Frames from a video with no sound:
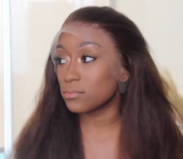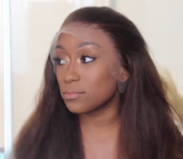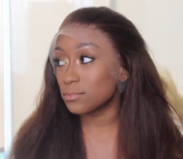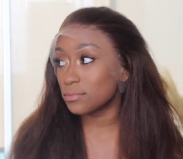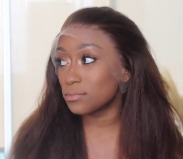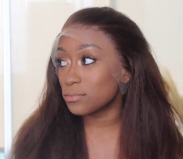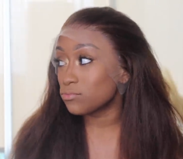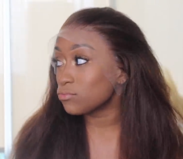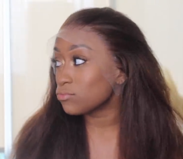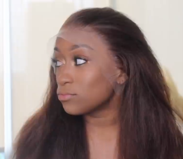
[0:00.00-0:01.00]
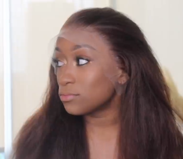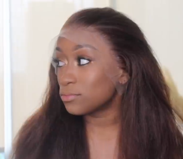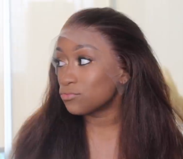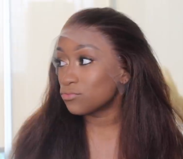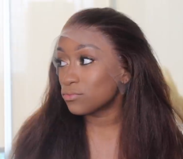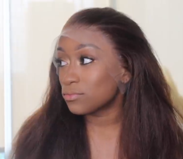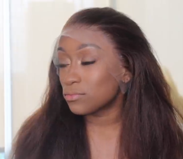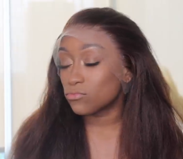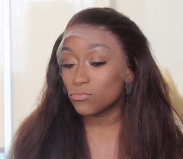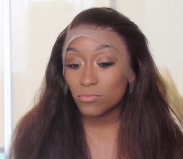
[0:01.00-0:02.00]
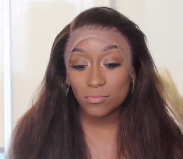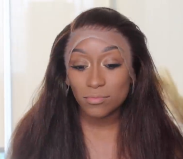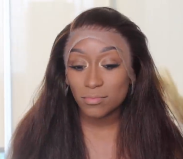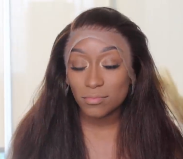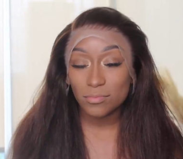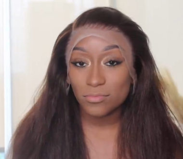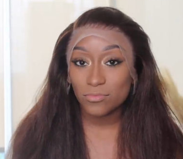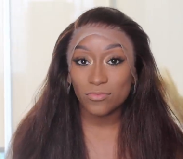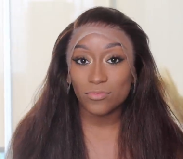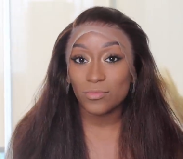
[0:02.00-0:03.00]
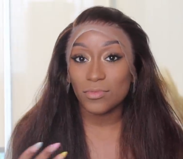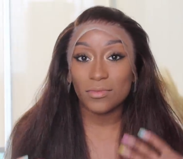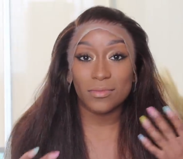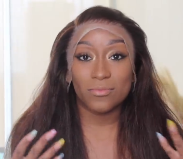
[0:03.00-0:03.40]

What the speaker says: Nothing is said.